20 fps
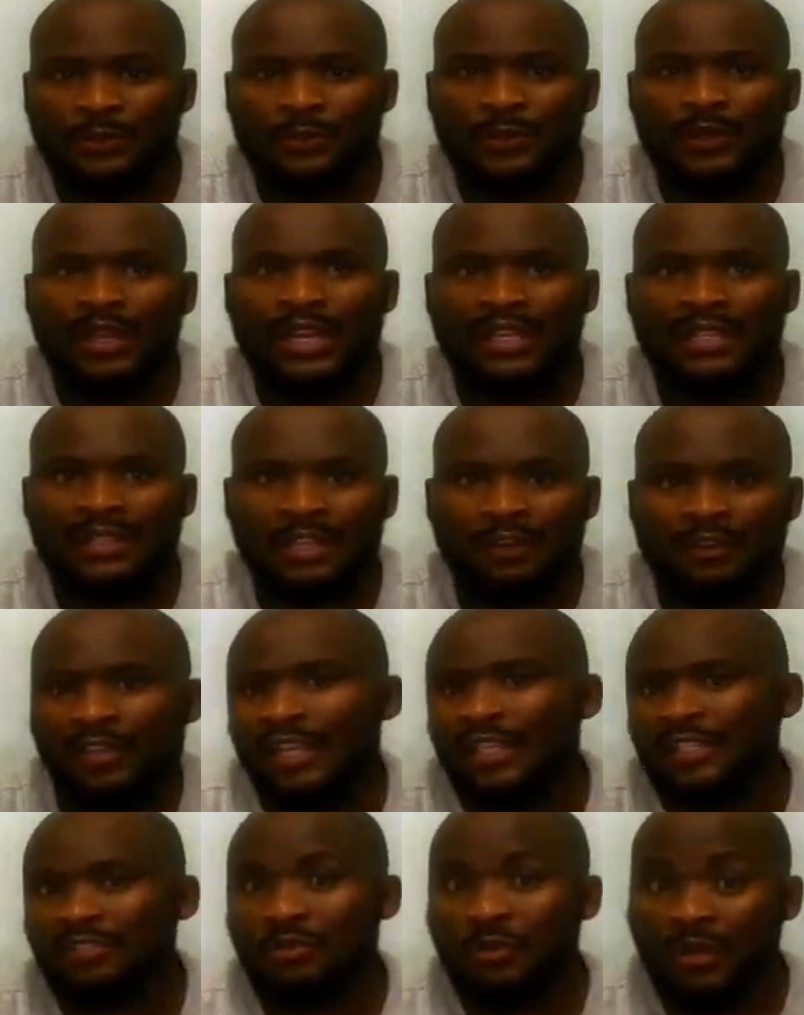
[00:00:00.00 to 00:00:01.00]
you can now
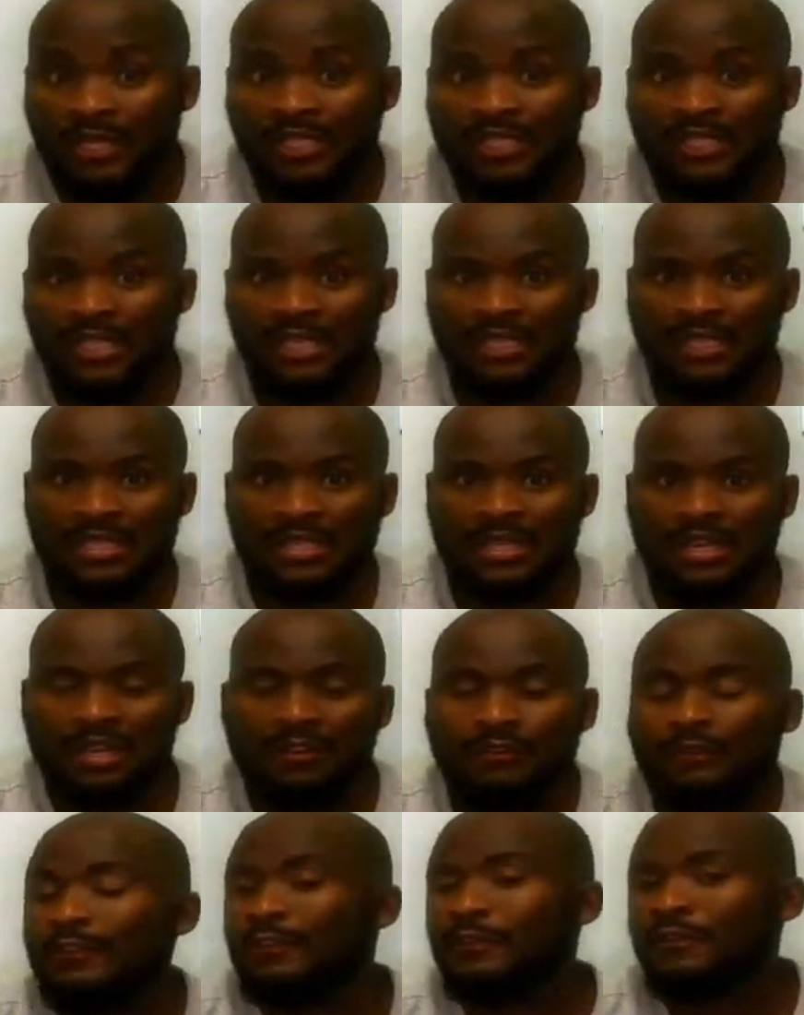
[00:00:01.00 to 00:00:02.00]
get credited
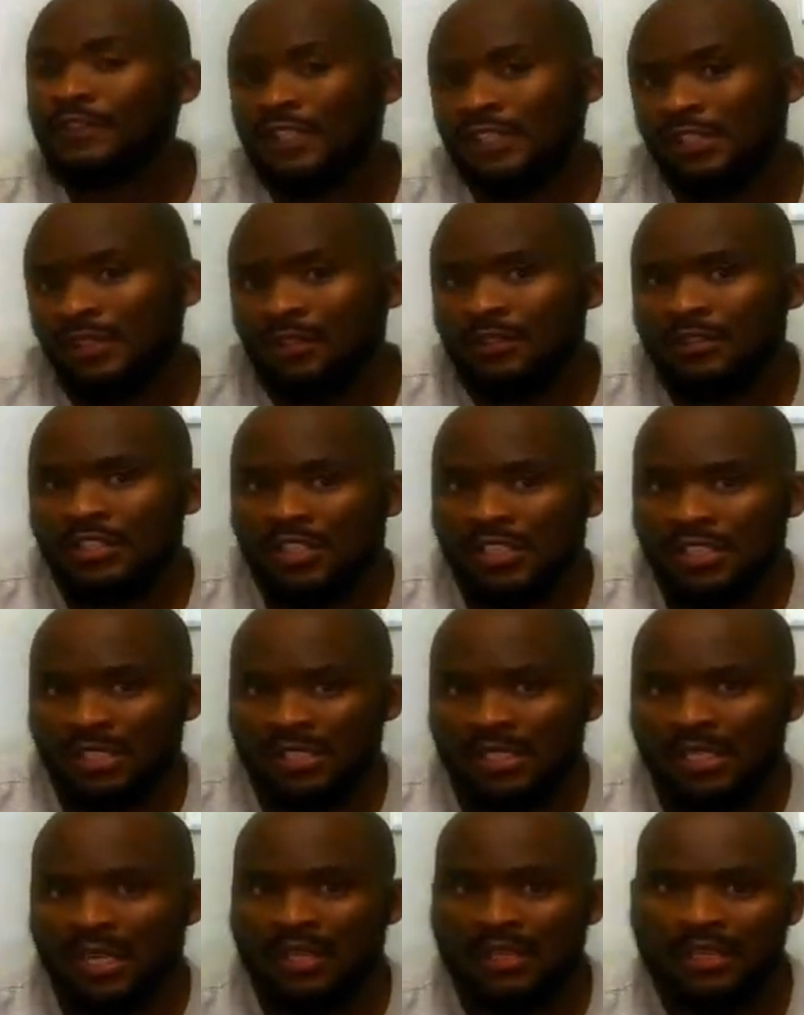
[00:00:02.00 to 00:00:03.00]
for
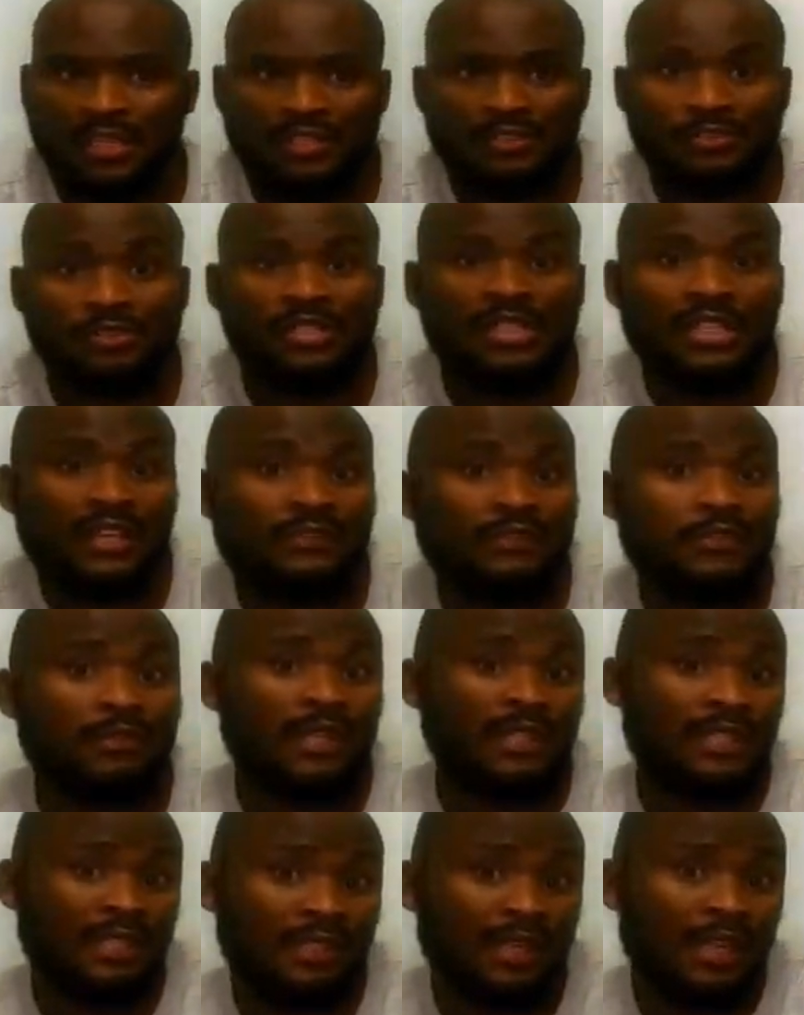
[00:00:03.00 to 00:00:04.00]
physiology and then you still have to
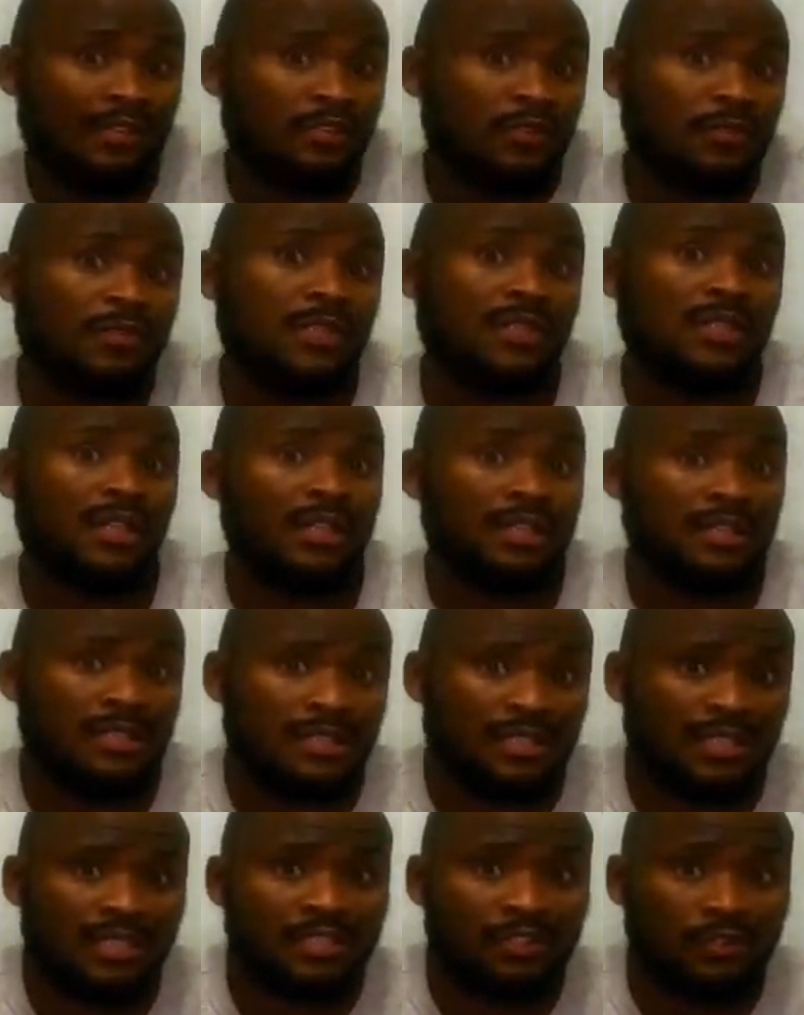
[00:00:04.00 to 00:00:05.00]
write anatomy
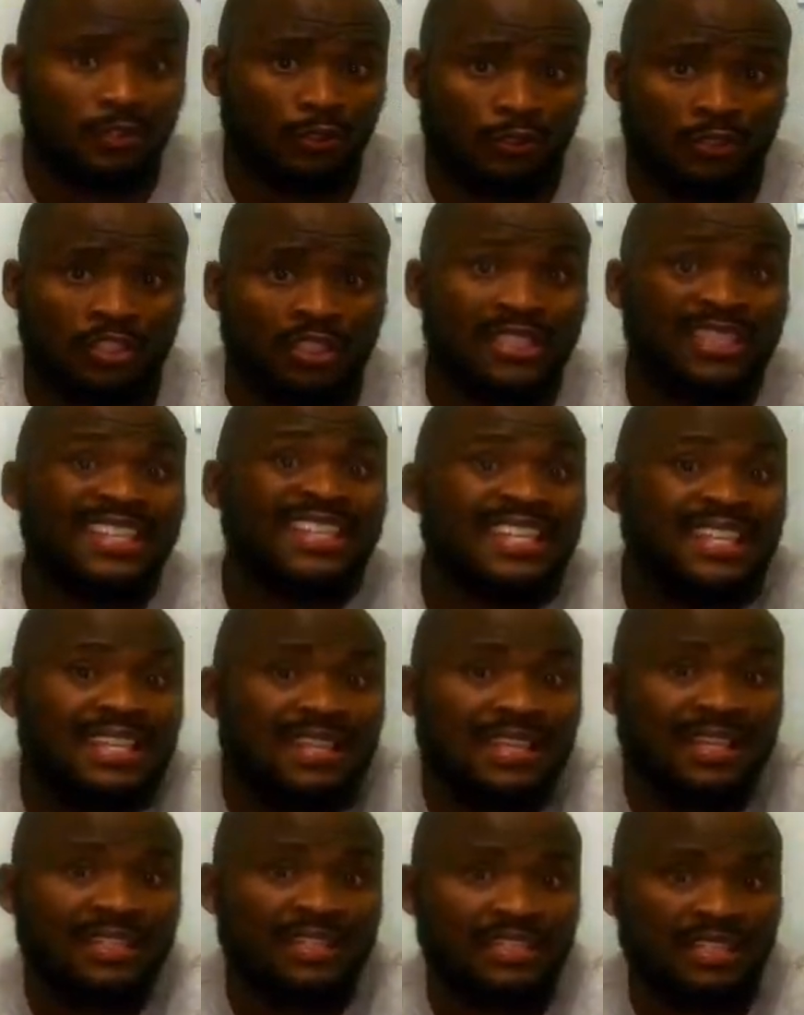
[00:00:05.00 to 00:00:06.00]
and histology in
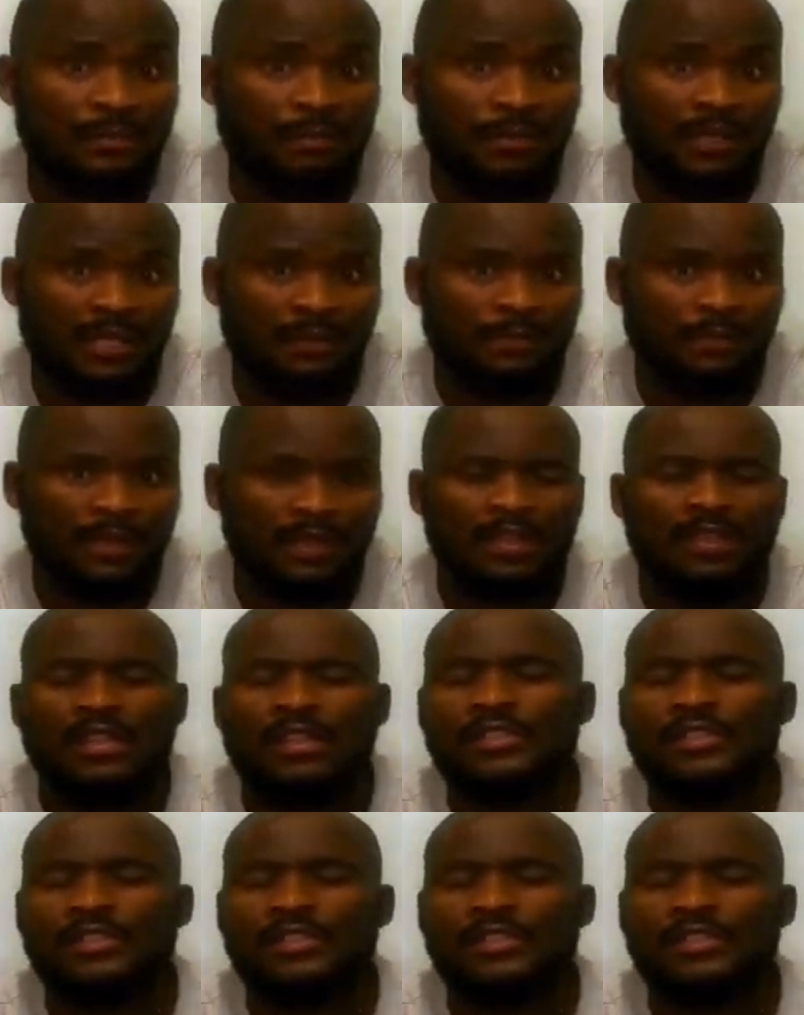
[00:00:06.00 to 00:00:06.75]
that same paper